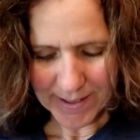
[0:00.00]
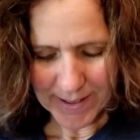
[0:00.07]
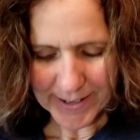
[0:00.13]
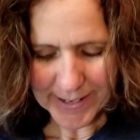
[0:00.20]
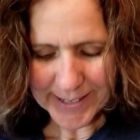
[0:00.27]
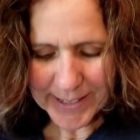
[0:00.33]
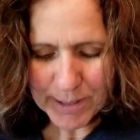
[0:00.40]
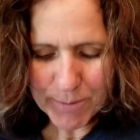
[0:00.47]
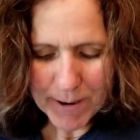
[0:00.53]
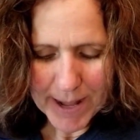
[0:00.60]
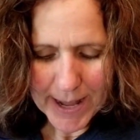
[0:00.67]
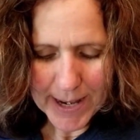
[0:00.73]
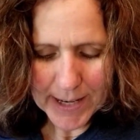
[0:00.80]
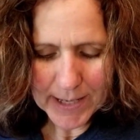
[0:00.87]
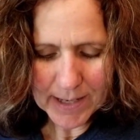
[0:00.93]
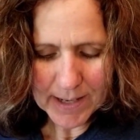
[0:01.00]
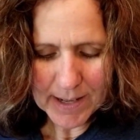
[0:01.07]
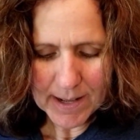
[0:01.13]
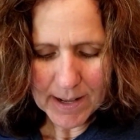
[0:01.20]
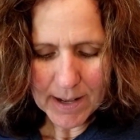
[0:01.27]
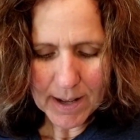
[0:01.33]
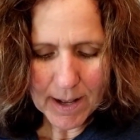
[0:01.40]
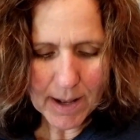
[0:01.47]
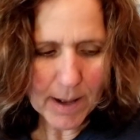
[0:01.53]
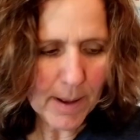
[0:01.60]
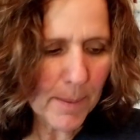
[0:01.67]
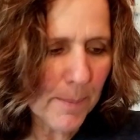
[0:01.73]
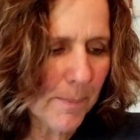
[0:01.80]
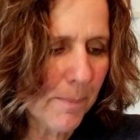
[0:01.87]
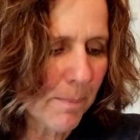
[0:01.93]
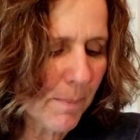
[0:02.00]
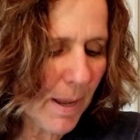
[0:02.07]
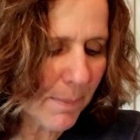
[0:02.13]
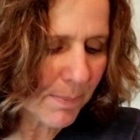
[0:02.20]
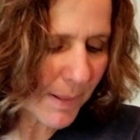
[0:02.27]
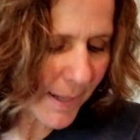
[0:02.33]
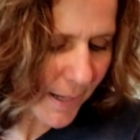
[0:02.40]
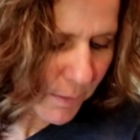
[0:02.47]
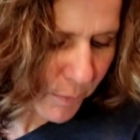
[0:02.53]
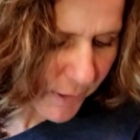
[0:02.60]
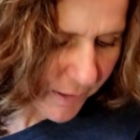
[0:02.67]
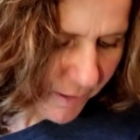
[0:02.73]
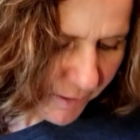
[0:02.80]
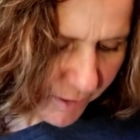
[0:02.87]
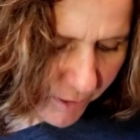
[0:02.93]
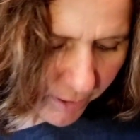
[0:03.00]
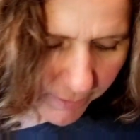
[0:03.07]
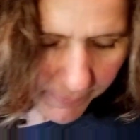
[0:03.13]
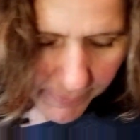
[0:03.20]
Anyway, my plan was to start